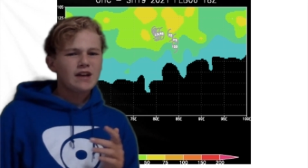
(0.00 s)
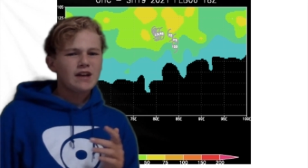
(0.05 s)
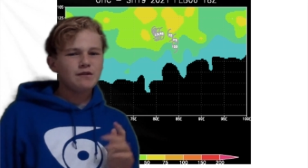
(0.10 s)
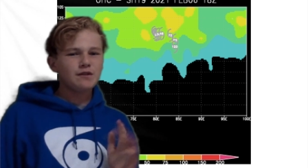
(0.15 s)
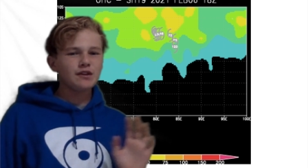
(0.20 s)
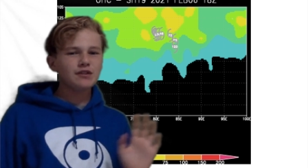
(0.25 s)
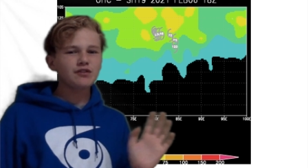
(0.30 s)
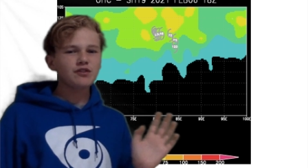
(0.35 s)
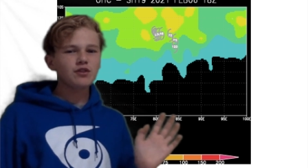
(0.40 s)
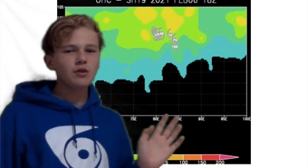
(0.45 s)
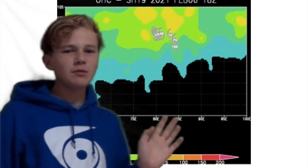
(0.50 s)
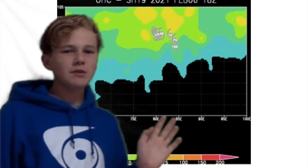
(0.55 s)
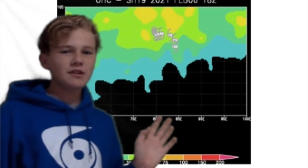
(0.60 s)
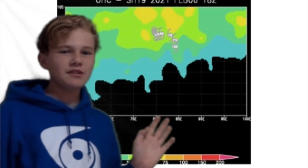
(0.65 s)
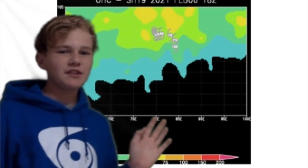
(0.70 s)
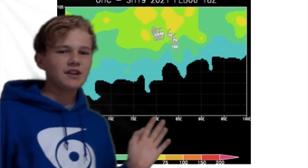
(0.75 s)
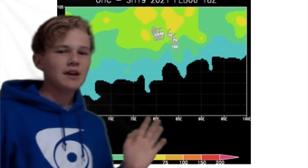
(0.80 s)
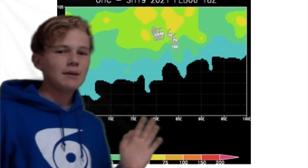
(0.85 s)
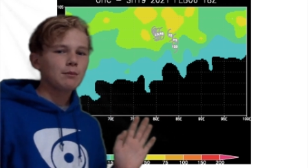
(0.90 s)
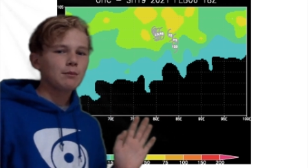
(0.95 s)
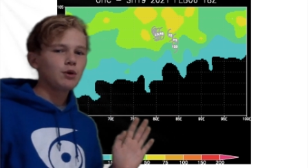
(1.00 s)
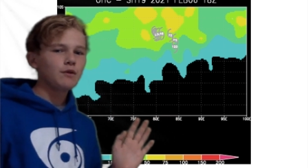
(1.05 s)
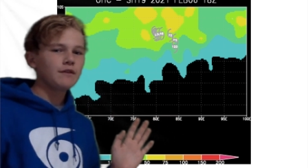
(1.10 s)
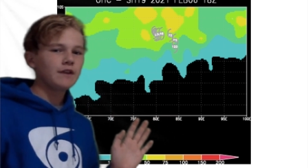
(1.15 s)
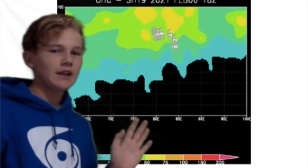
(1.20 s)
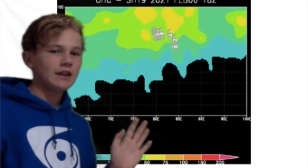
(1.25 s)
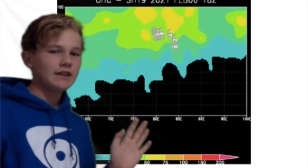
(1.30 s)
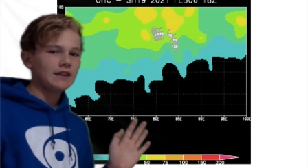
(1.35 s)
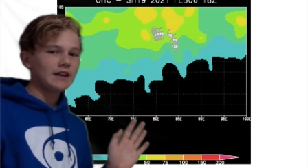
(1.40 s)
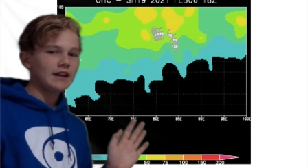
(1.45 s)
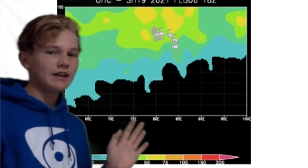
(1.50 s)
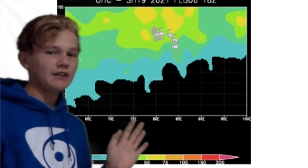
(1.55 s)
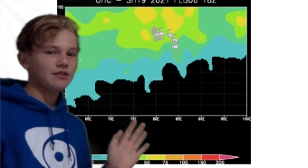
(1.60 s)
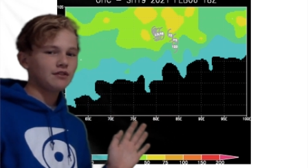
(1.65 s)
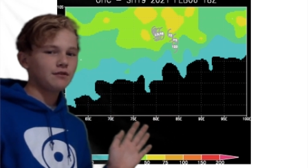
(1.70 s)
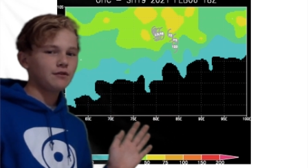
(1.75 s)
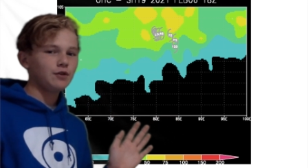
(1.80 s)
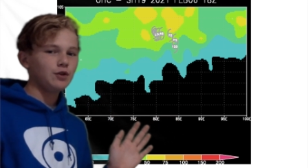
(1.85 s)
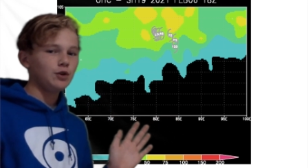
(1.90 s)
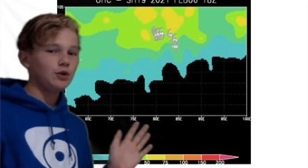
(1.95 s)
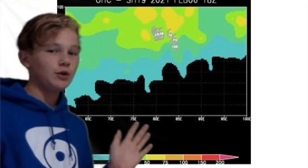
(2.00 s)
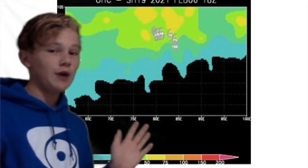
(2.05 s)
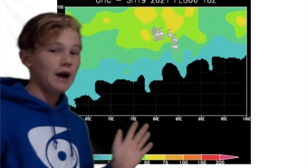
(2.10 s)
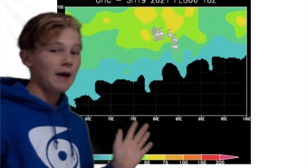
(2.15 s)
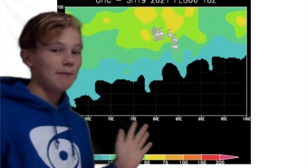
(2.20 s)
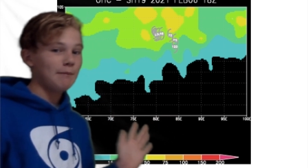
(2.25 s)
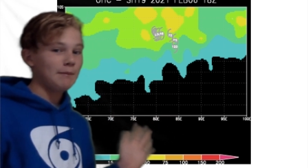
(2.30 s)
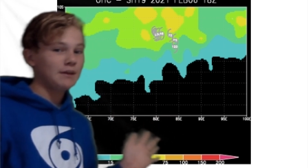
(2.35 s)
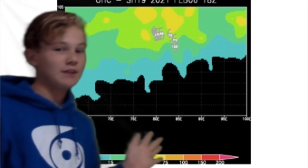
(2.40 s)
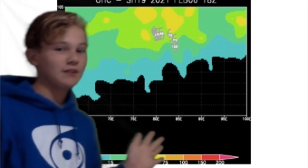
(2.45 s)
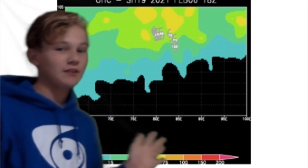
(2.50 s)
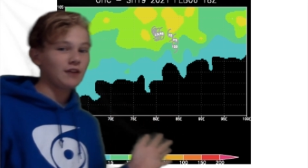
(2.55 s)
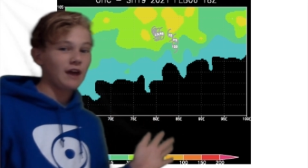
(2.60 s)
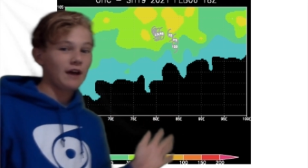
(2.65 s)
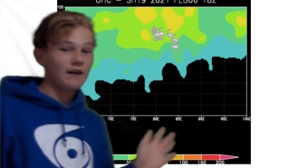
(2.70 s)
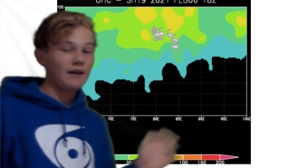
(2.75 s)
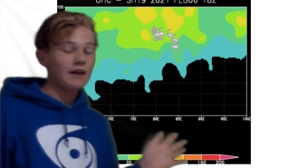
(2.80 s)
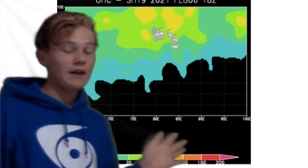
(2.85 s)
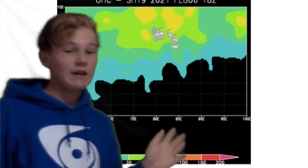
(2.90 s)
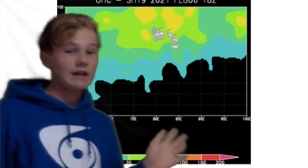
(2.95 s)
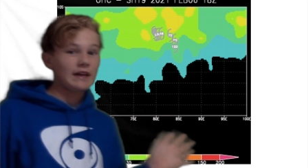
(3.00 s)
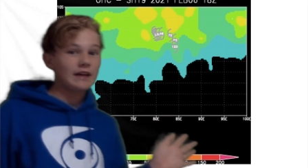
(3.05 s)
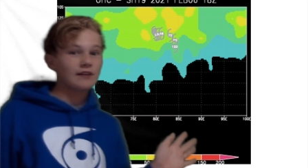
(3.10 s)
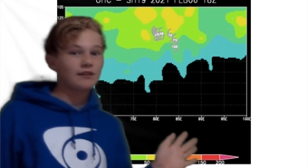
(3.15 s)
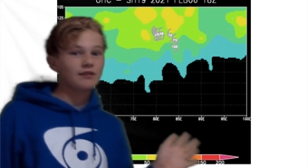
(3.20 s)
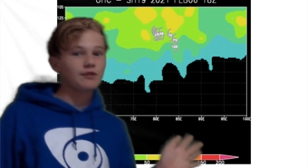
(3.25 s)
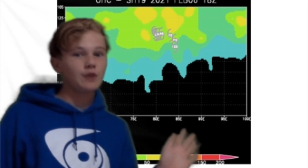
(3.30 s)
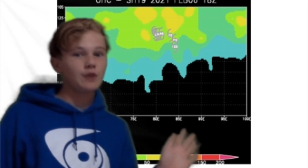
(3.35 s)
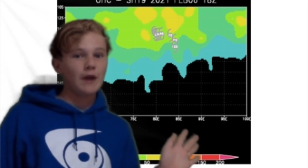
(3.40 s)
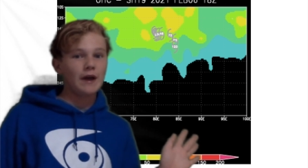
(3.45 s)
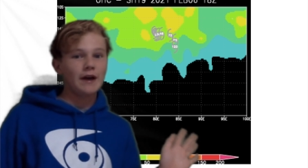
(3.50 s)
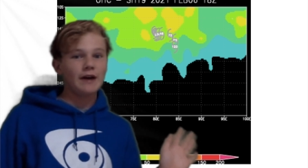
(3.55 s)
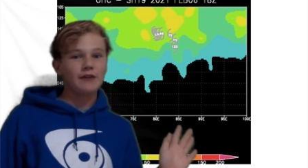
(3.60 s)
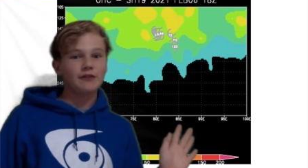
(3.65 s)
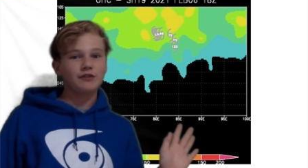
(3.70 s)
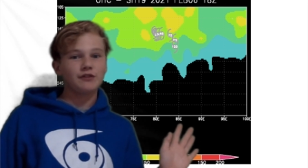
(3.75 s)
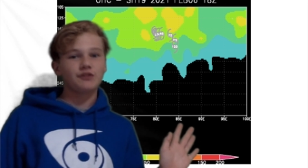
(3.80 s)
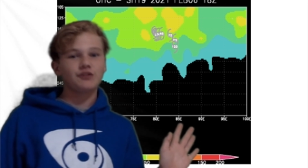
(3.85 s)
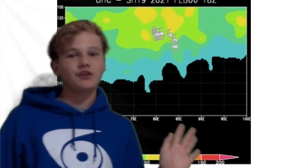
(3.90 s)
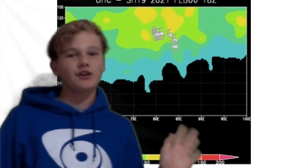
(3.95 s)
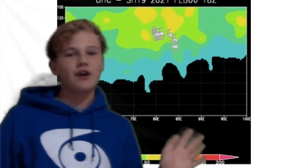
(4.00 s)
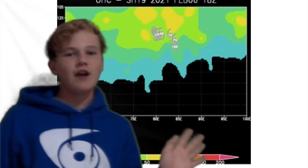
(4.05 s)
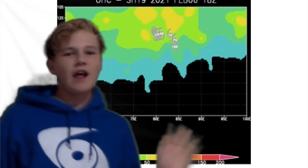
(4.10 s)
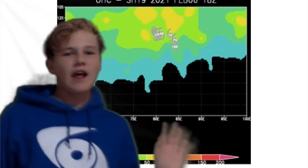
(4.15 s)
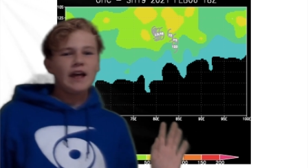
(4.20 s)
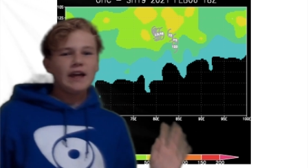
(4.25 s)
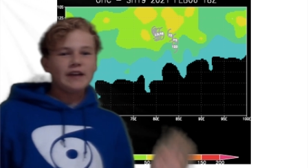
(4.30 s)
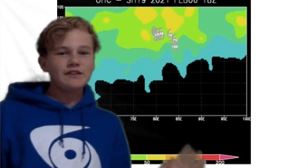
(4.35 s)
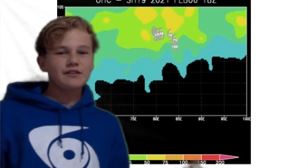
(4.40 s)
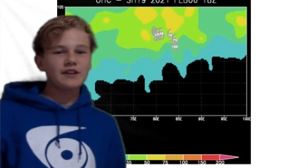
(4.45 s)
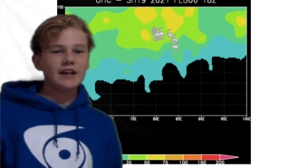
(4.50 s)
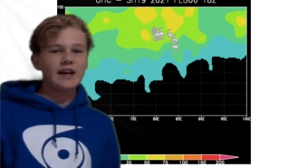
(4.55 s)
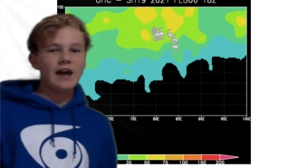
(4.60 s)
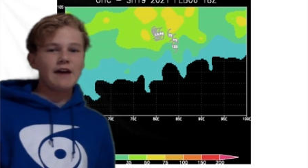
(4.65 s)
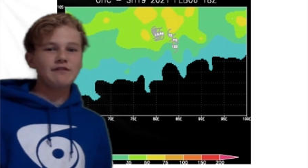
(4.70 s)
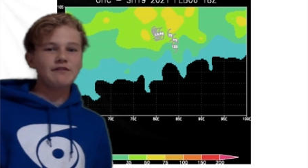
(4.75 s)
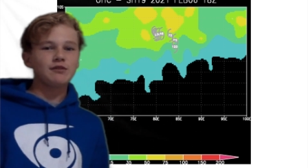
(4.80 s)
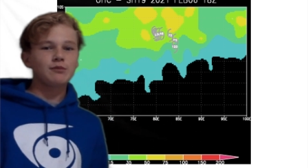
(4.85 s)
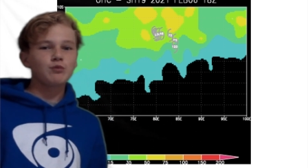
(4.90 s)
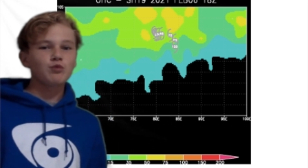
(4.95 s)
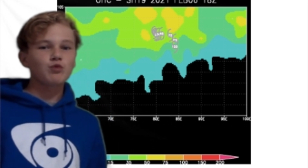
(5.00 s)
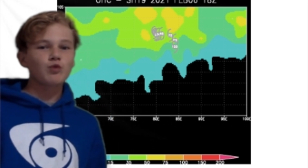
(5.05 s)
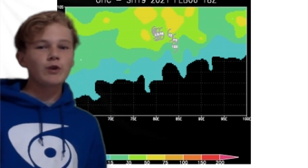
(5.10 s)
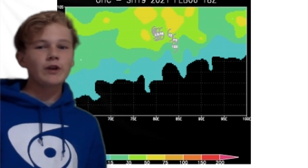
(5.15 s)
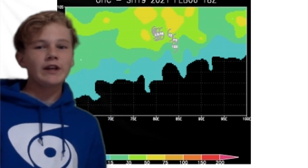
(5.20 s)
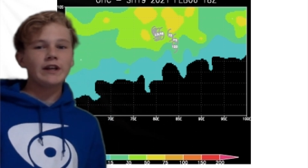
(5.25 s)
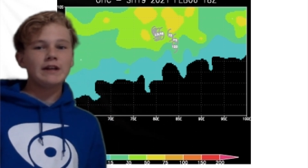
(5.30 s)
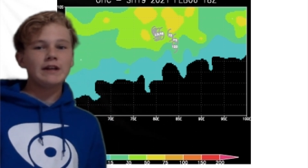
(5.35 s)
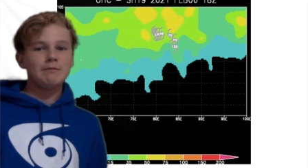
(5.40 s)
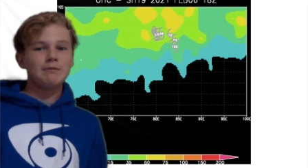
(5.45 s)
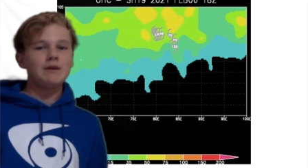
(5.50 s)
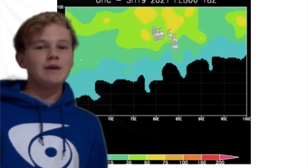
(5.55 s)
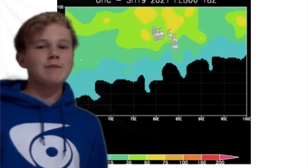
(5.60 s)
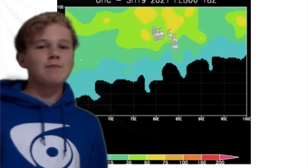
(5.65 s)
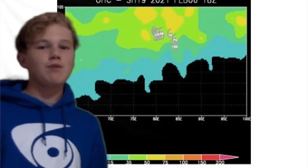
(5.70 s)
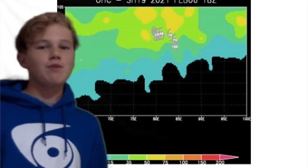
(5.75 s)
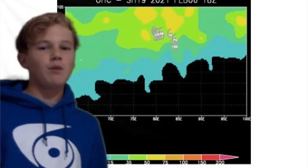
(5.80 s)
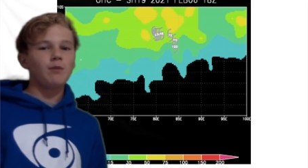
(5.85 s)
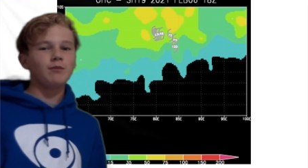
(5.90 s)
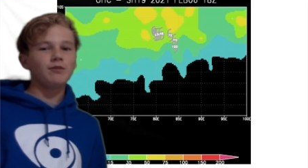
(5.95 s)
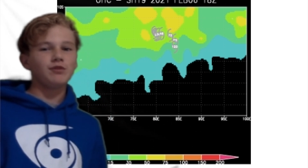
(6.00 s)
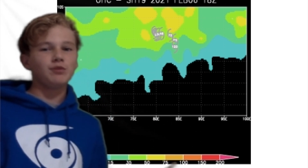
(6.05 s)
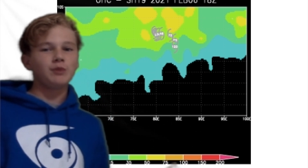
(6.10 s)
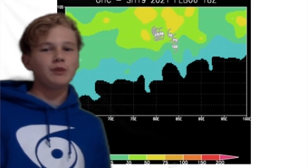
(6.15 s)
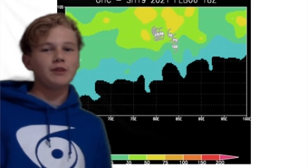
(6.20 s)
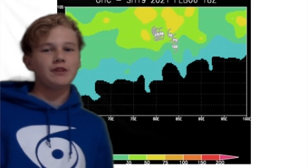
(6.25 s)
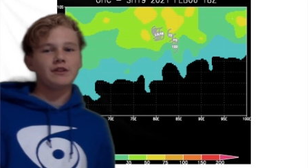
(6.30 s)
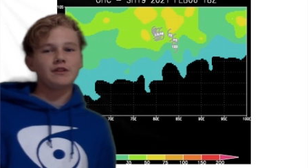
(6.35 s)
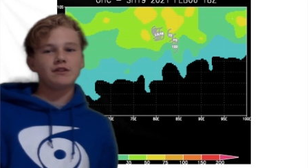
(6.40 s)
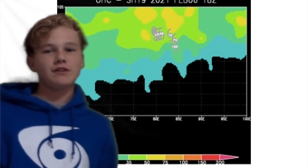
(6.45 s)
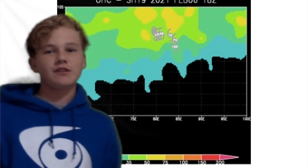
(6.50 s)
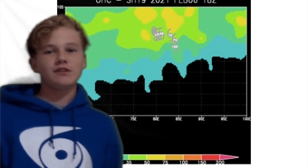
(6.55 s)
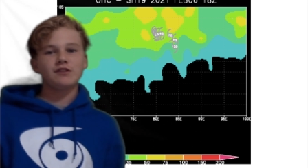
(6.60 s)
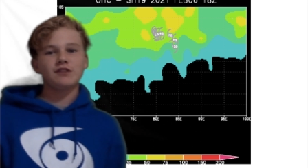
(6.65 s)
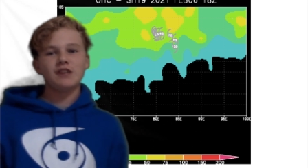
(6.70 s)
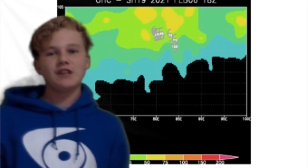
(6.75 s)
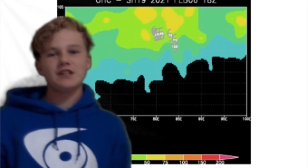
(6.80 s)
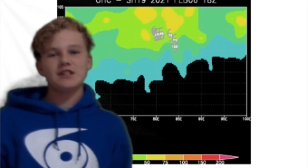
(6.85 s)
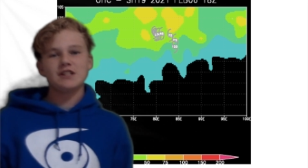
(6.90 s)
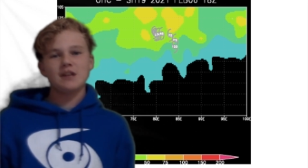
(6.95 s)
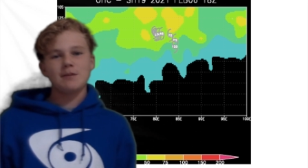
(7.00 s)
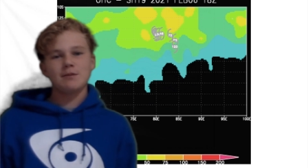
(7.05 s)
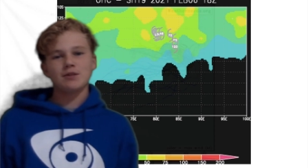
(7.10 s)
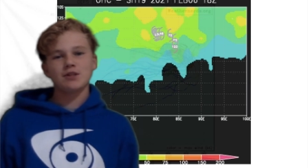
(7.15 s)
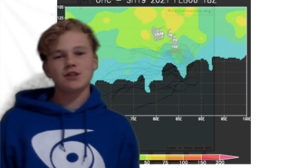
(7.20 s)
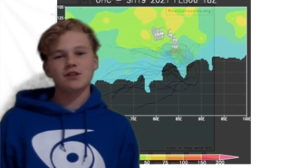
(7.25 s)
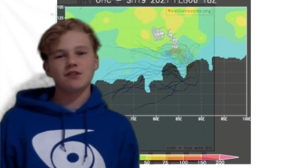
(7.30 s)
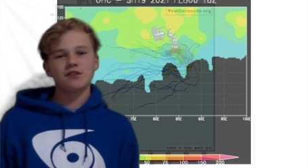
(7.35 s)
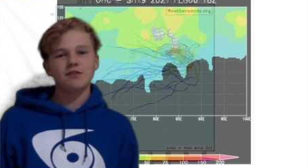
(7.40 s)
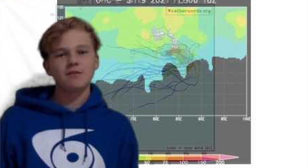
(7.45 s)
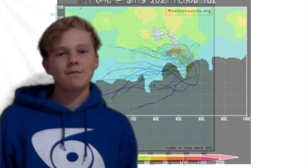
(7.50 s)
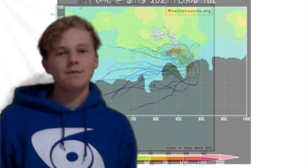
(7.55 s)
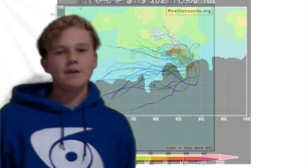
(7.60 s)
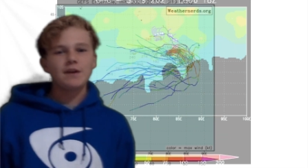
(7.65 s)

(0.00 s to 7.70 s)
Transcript: if this storm doesn't get moving in the next few uh, minute, uh, next few hours or so, it's going to have some really big problems with the, the sea temperatures.